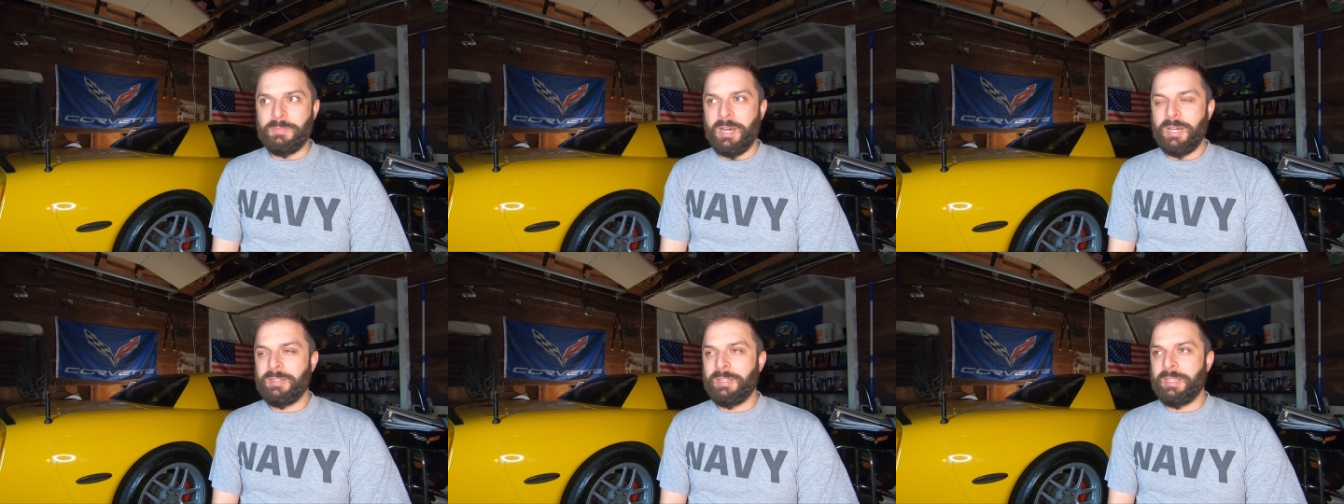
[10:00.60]

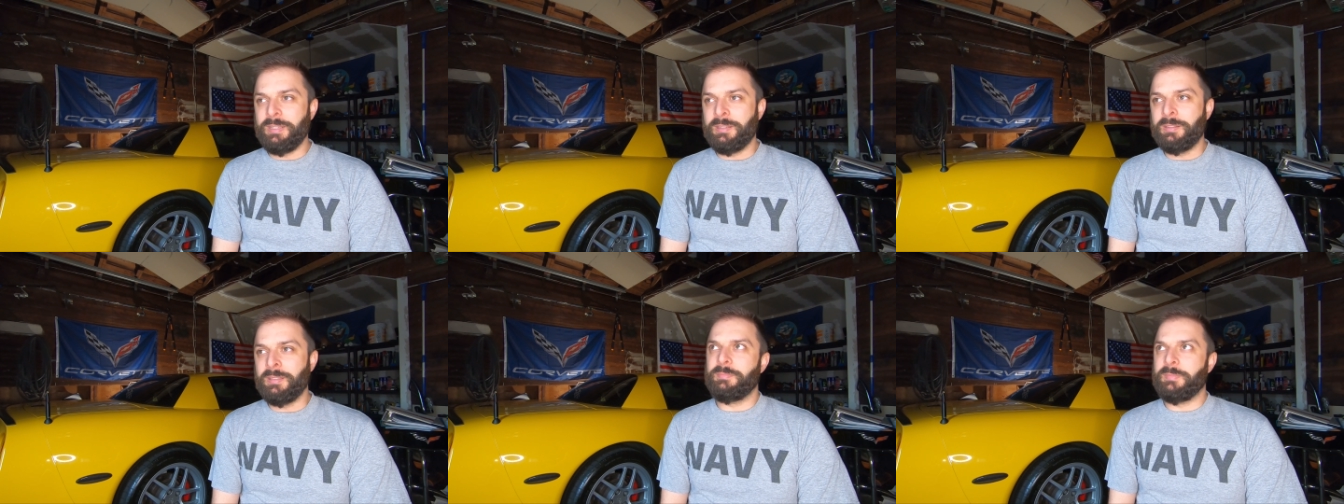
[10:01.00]
not
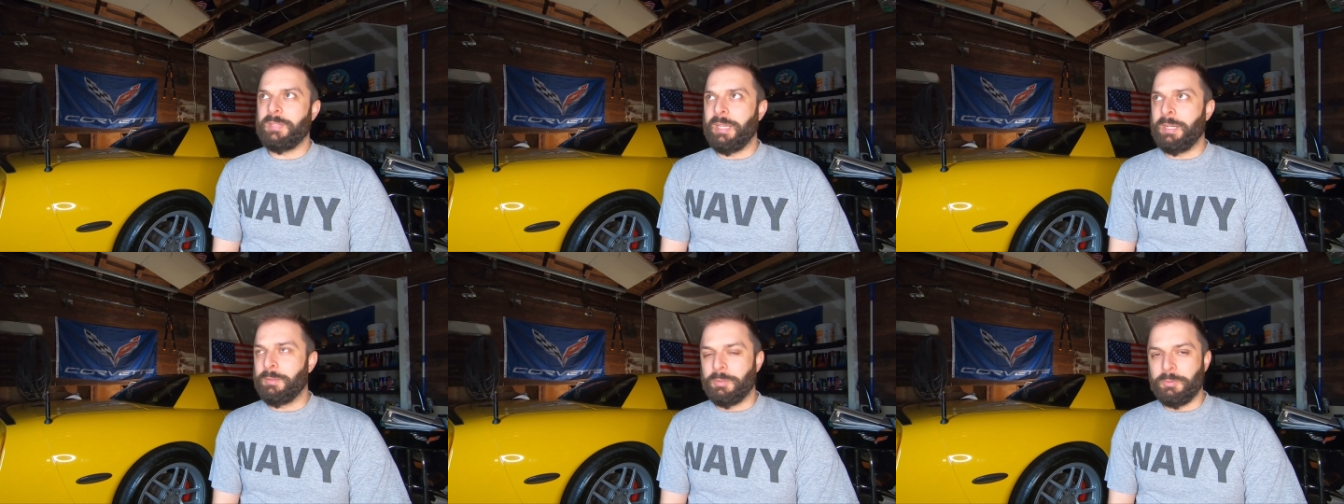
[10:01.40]
a
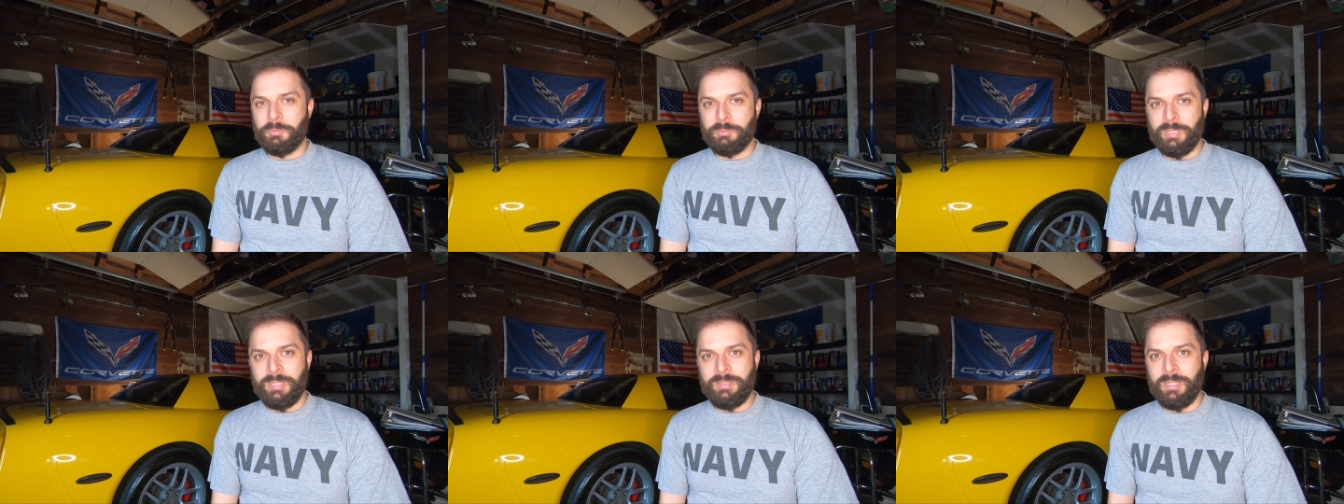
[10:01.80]

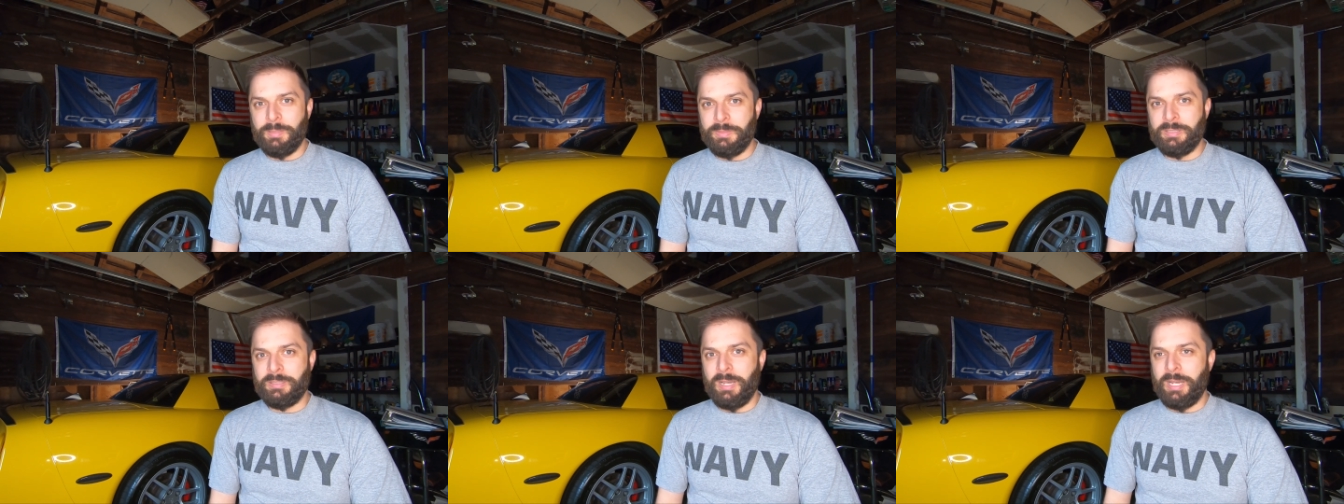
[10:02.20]

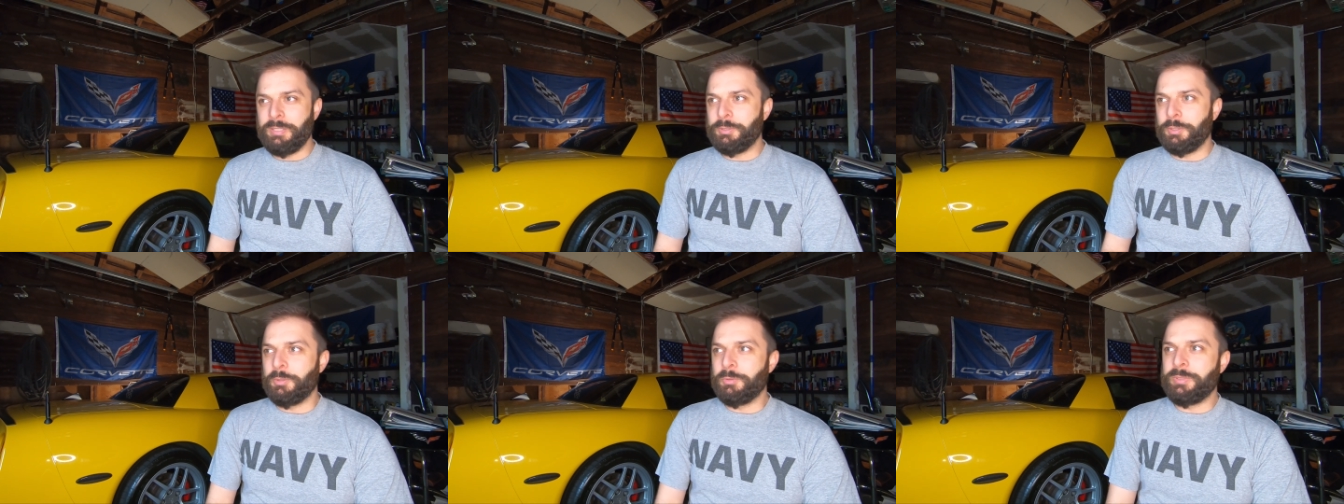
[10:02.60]
aerodynamic,
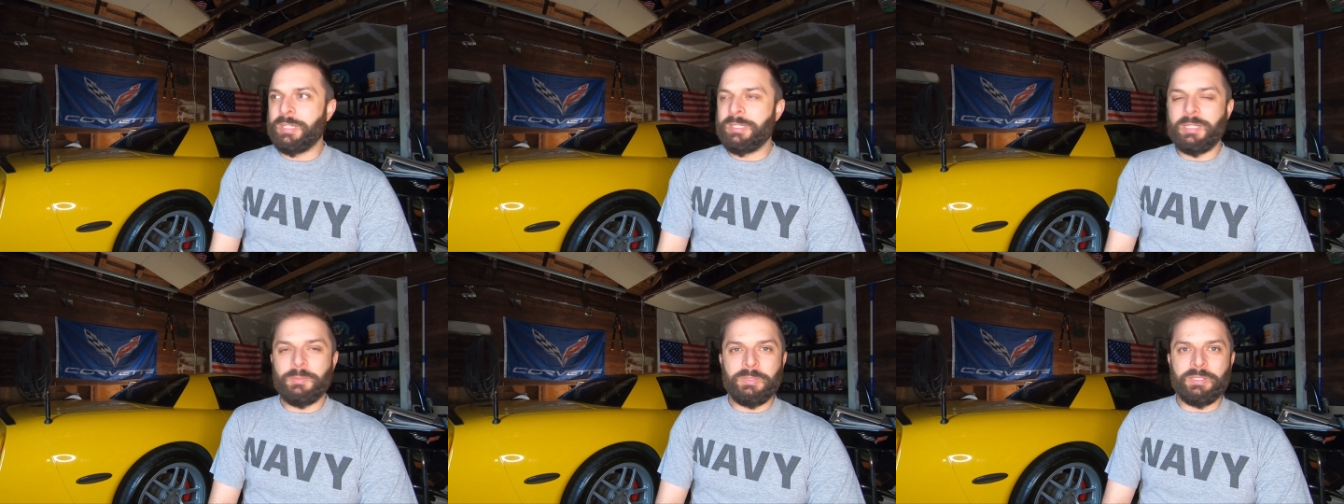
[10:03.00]

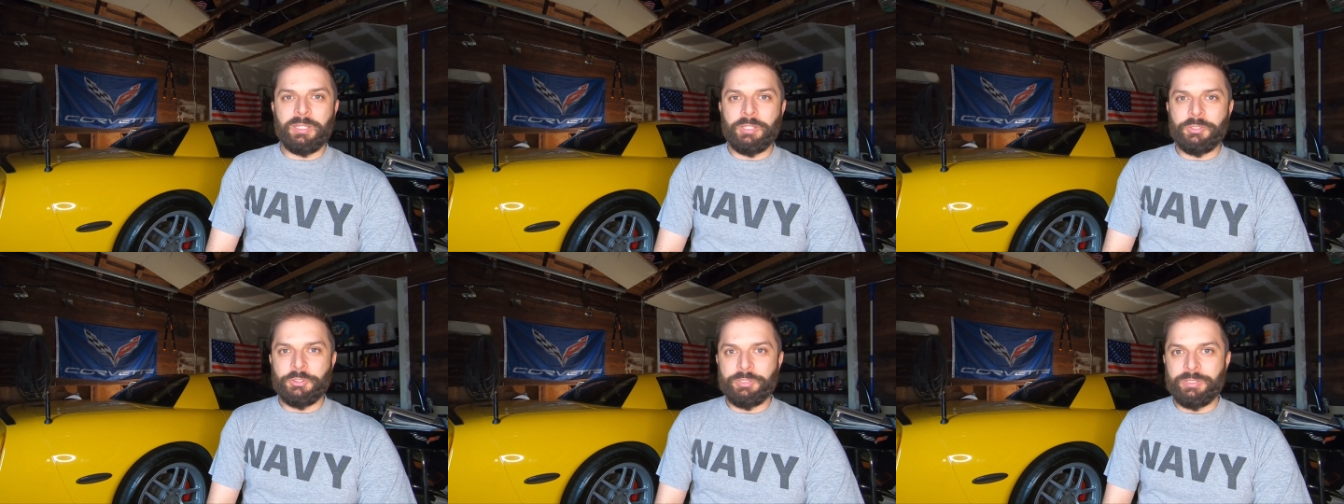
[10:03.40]
hydrodynamic
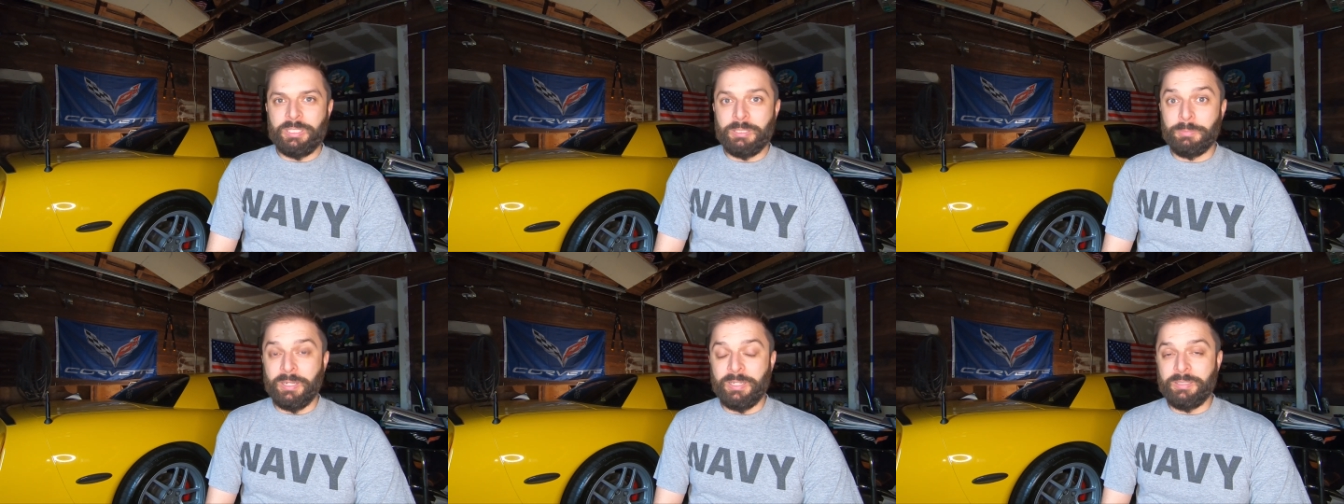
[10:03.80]

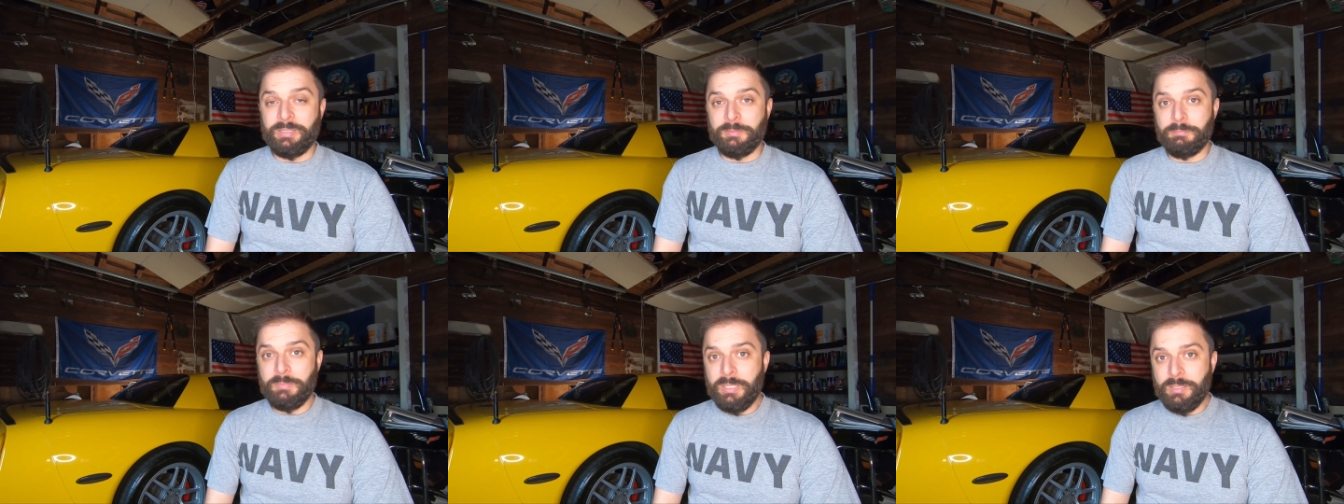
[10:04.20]
engineer by any
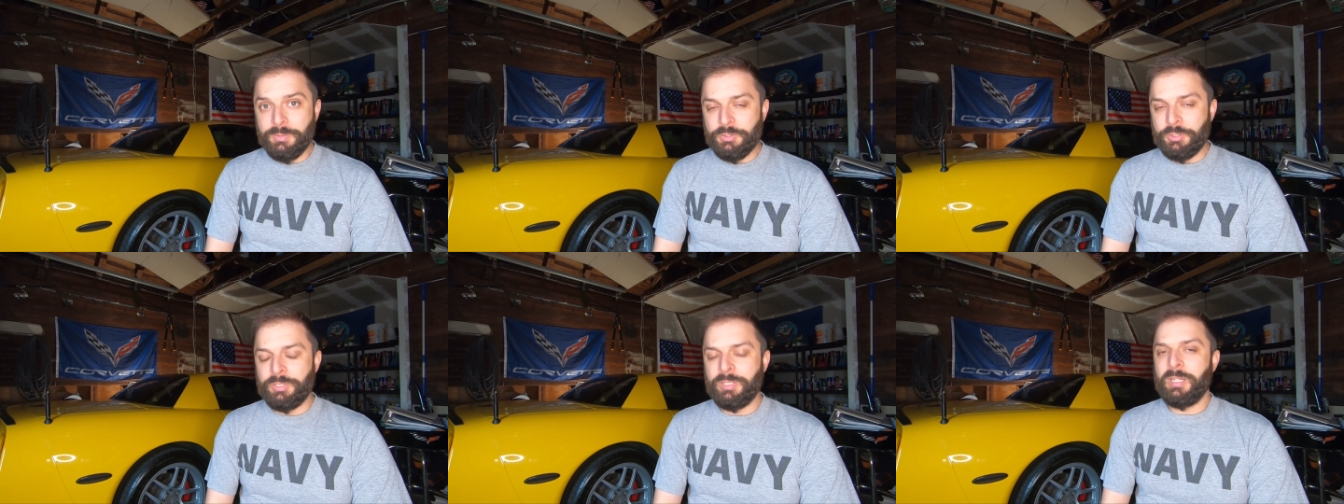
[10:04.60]

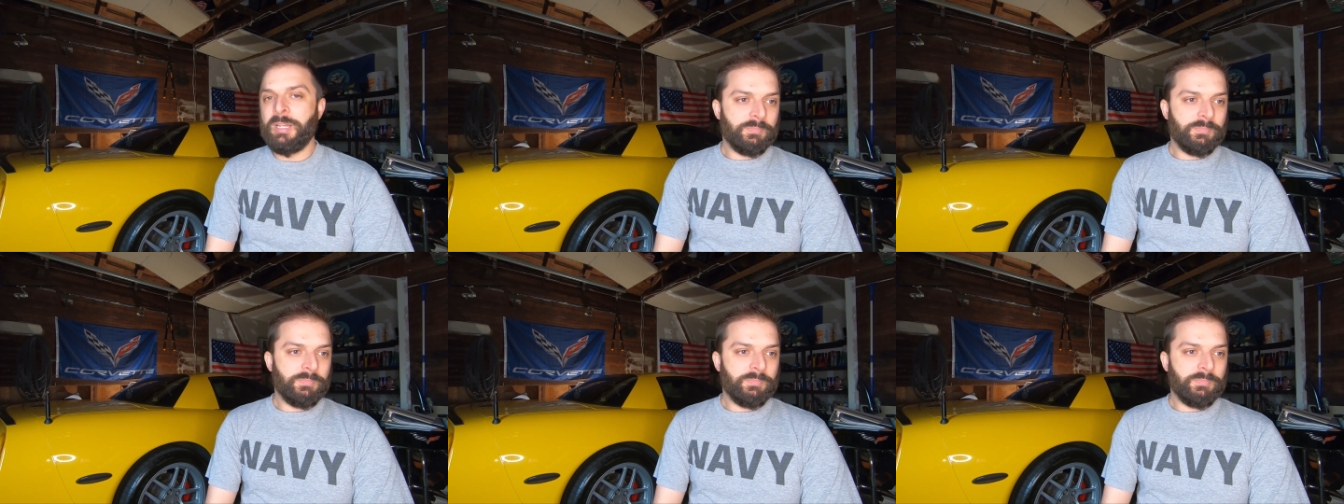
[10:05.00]
means.